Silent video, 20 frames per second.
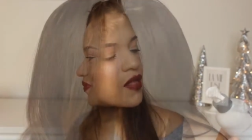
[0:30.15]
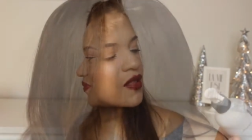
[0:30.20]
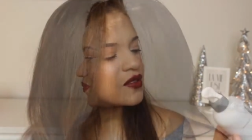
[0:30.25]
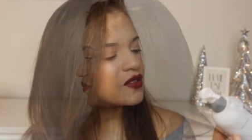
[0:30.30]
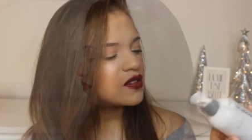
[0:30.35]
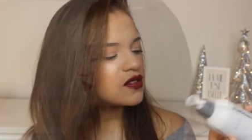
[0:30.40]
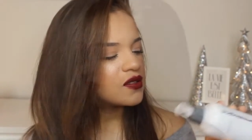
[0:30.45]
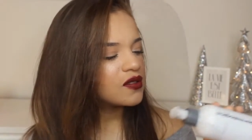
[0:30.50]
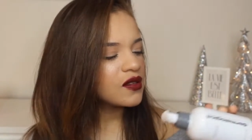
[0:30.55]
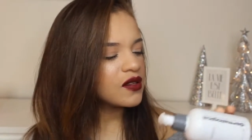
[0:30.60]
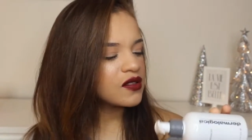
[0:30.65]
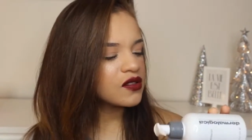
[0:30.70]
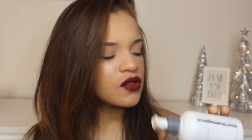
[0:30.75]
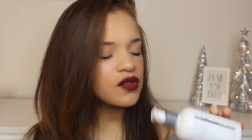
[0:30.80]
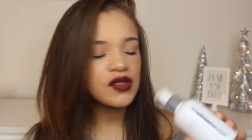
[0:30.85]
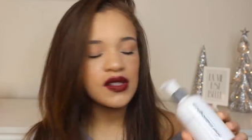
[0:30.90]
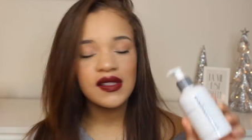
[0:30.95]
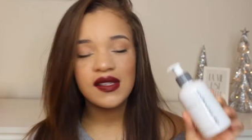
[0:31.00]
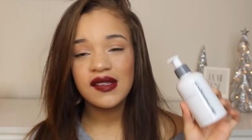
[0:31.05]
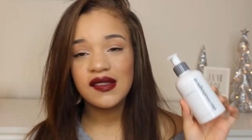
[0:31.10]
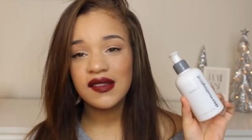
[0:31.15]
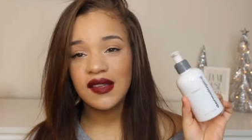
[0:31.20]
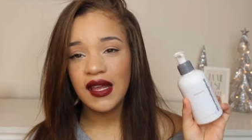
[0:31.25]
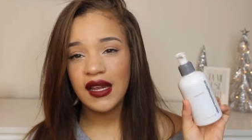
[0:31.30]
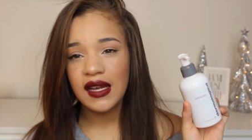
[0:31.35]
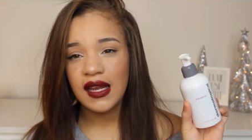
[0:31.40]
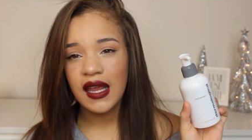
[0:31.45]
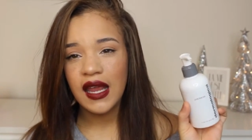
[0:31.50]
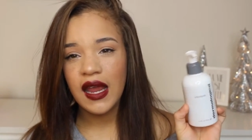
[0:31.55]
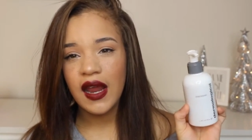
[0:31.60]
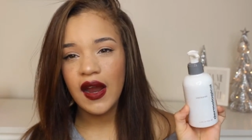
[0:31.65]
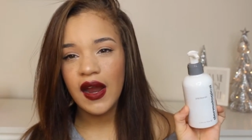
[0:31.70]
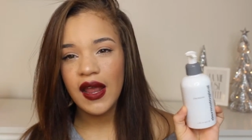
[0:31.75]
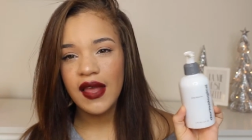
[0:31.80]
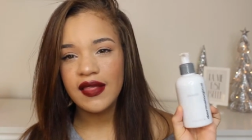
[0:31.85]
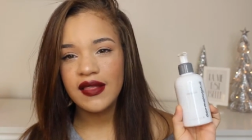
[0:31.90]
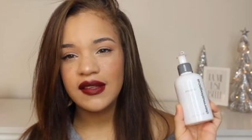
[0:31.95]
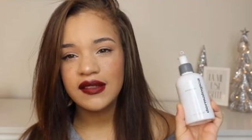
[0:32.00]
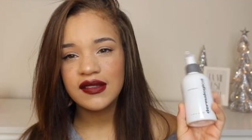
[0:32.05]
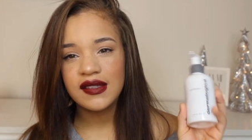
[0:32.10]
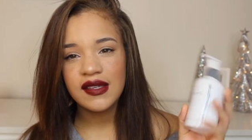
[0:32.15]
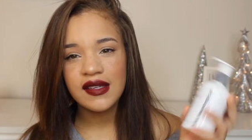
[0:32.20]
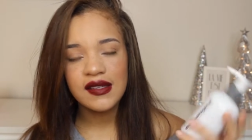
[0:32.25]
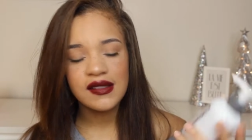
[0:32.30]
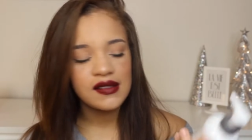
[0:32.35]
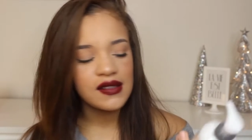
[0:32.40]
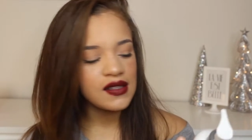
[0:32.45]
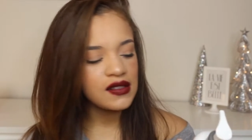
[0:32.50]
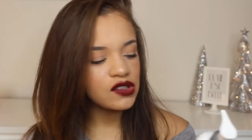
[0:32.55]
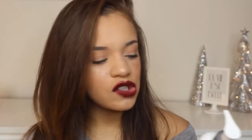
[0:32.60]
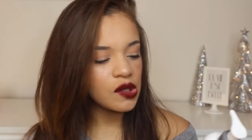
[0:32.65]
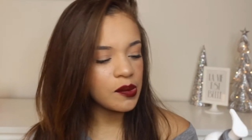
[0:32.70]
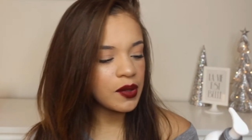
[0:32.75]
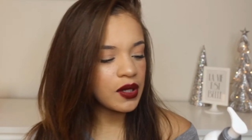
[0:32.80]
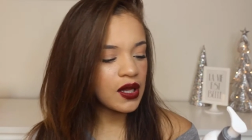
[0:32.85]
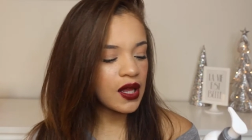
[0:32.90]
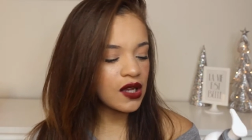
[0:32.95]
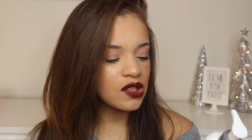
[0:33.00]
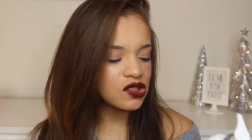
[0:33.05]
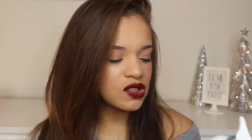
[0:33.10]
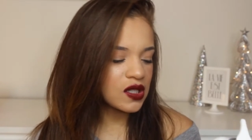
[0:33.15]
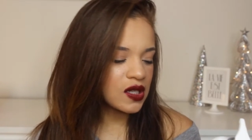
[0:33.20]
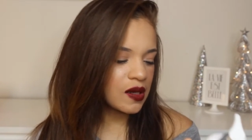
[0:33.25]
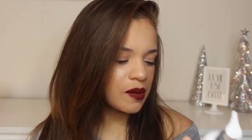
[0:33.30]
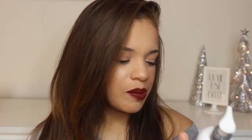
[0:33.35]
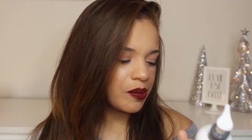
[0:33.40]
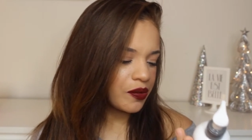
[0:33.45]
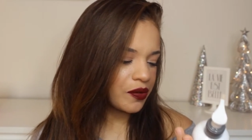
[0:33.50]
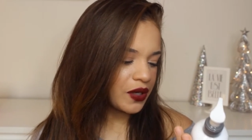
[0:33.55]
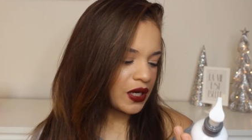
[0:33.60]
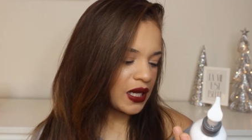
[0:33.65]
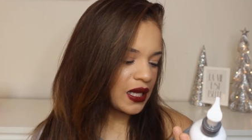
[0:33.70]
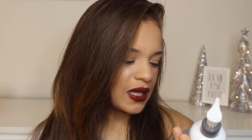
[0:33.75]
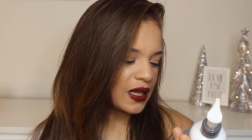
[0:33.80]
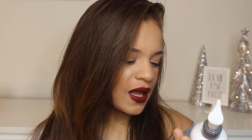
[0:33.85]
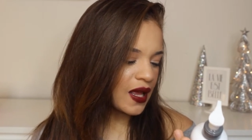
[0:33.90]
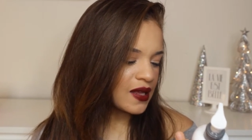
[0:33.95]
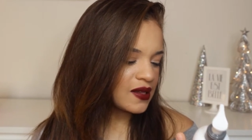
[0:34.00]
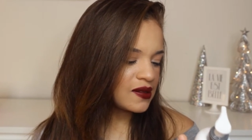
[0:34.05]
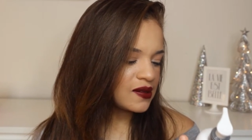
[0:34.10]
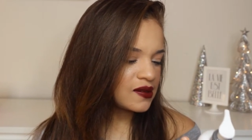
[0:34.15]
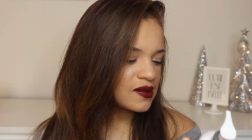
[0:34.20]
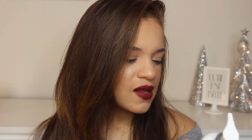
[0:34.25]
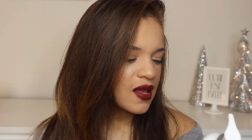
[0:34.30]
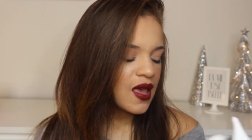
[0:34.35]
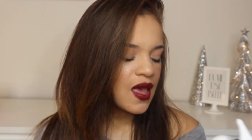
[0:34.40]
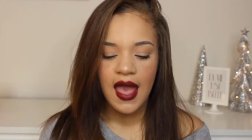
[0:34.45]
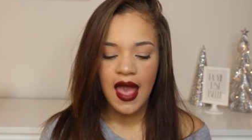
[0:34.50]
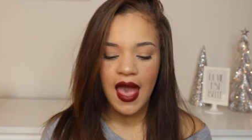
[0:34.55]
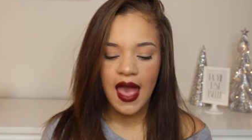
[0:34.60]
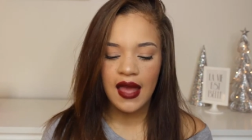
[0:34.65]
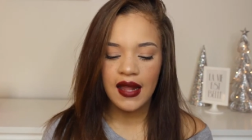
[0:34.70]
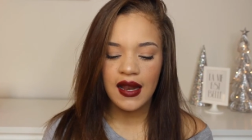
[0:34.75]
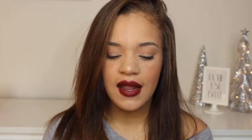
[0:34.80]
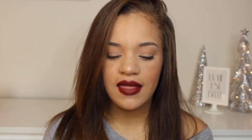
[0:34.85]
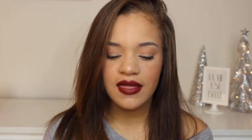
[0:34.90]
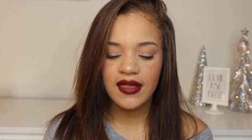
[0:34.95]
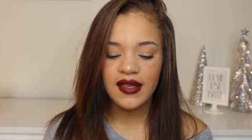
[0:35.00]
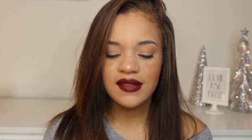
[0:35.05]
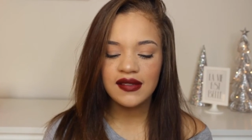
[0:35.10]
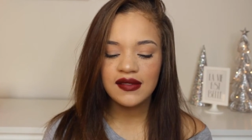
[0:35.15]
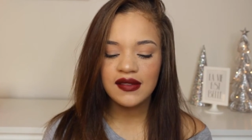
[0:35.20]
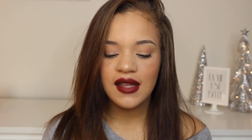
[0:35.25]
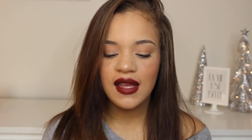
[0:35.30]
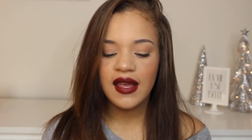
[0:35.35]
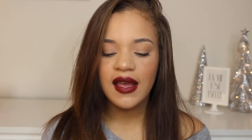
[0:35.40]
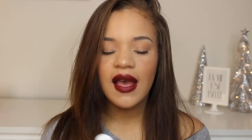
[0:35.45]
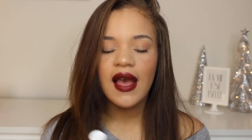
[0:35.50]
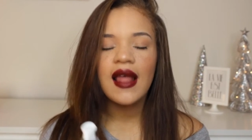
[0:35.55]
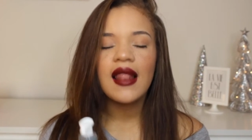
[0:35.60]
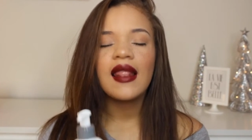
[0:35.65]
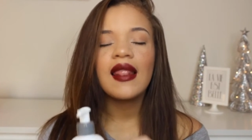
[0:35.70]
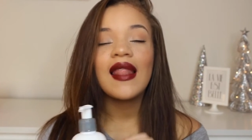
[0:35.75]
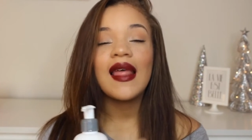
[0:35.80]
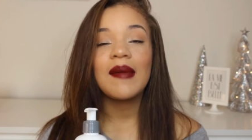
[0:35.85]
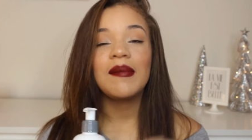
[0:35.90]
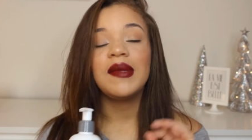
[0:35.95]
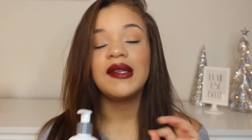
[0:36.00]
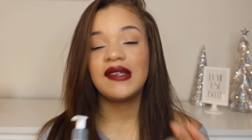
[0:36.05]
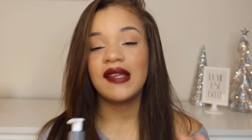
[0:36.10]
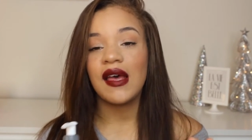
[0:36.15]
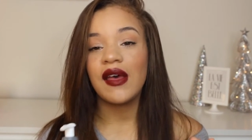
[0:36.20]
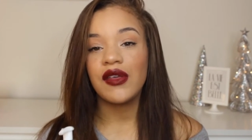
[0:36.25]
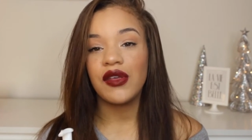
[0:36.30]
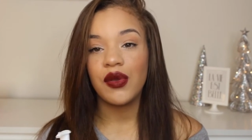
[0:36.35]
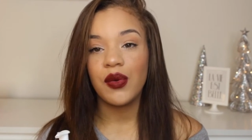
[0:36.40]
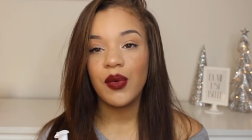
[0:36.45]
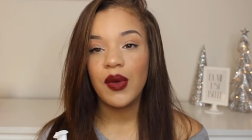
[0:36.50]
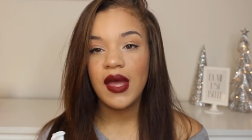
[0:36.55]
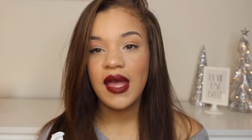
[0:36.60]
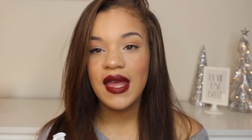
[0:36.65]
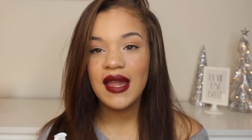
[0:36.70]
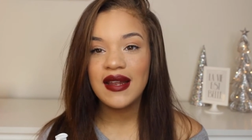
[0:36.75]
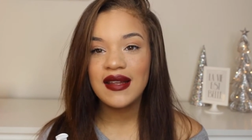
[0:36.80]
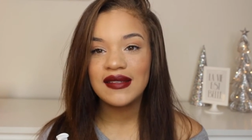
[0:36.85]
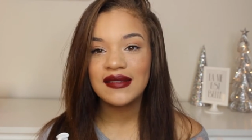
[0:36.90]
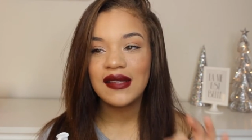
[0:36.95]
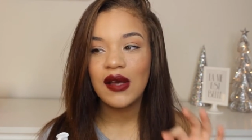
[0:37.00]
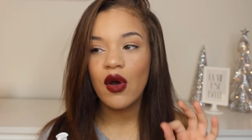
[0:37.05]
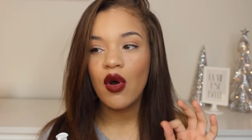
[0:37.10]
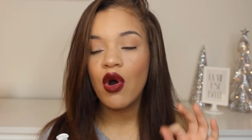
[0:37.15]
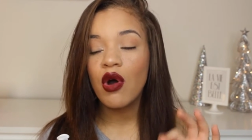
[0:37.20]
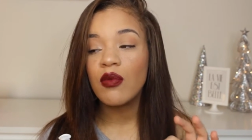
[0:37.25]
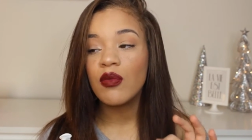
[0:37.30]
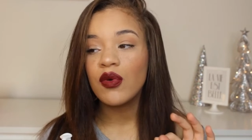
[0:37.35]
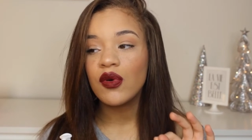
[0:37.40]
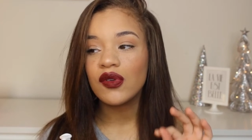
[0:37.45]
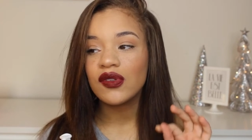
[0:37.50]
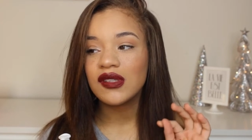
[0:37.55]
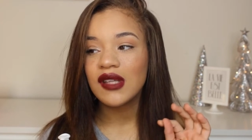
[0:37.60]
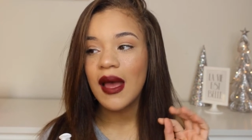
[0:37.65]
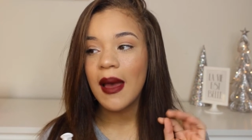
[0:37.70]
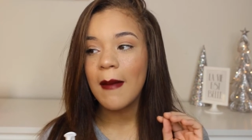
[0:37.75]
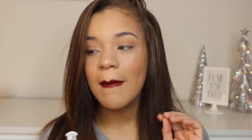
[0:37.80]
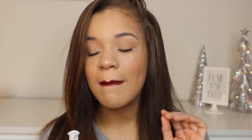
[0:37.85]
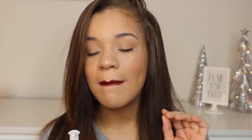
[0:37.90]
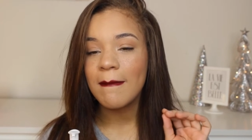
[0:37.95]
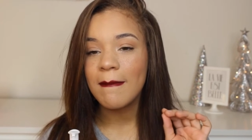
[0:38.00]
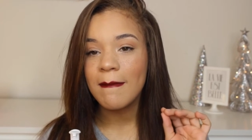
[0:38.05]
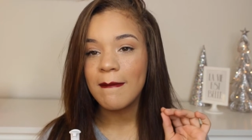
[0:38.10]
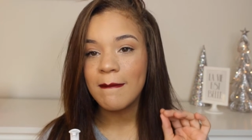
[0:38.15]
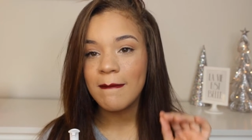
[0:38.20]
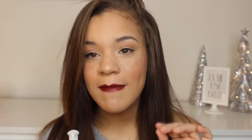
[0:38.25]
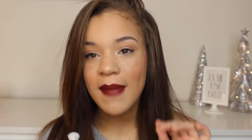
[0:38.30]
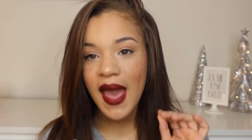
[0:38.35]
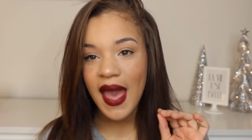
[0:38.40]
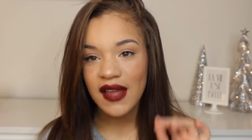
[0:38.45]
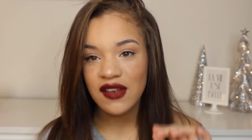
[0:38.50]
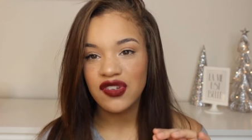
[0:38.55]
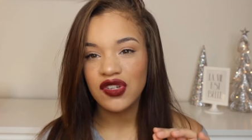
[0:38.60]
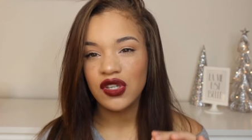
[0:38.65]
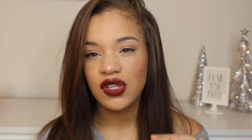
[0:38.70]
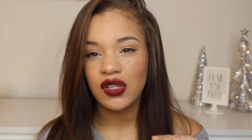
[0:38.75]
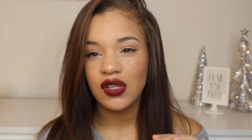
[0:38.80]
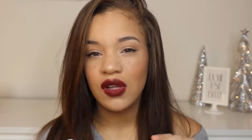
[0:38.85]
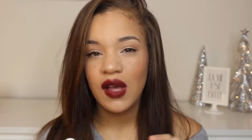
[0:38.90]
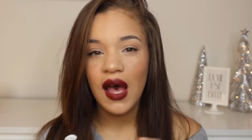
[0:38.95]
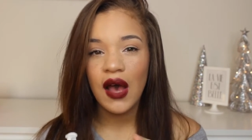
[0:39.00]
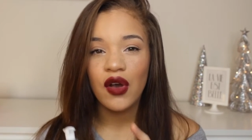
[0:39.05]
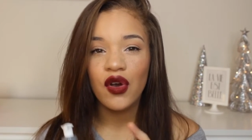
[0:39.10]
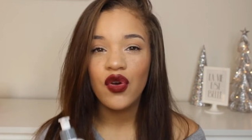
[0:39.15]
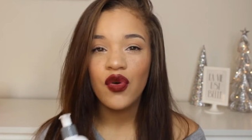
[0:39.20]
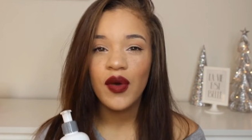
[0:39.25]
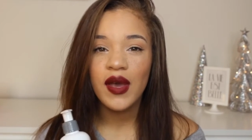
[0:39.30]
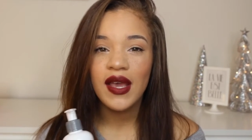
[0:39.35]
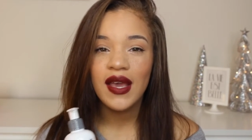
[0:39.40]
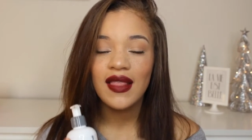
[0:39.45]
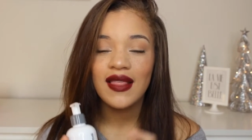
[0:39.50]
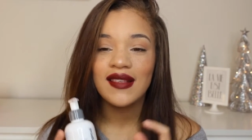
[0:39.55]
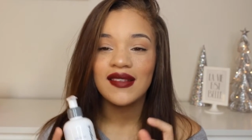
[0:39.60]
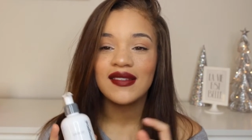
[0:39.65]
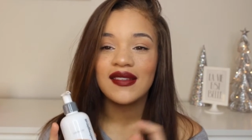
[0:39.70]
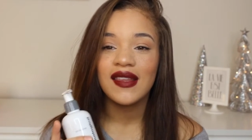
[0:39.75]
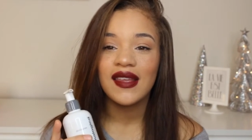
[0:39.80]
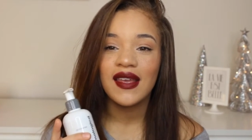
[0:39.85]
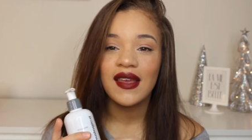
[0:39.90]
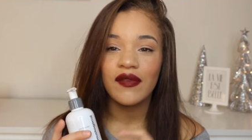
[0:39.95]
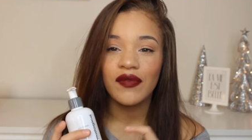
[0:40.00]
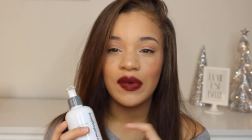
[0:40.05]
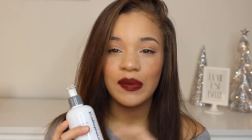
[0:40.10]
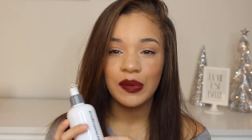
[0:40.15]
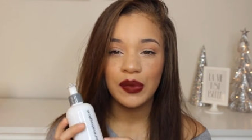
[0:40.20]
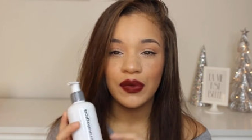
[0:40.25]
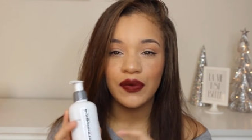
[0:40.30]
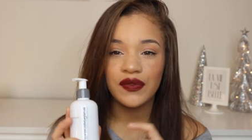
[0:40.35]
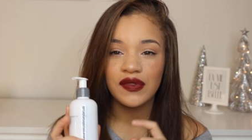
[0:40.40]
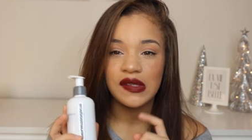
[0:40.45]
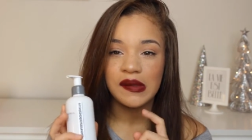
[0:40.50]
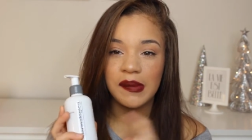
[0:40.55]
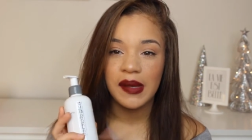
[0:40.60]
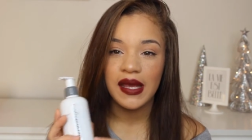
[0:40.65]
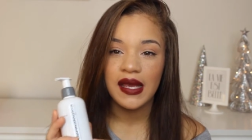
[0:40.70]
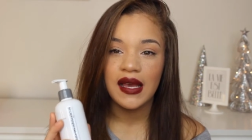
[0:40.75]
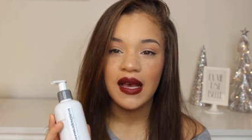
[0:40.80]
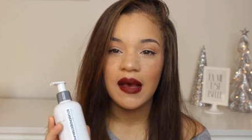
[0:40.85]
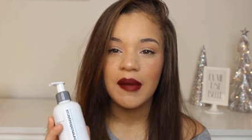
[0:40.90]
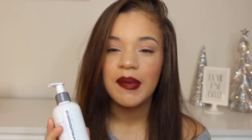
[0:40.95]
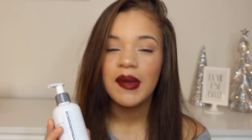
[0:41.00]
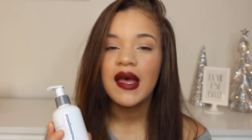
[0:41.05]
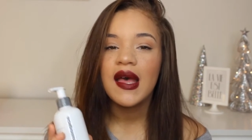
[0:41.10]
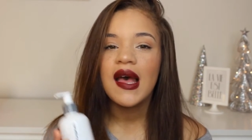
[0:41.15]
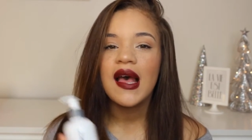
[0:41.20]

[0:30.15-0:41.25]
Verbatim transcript: This is this goes into skincare and this is the Dermalogica Pre-Cleanse. And this thing, let me tell you, it is almost magical how quick this thing removes your makeup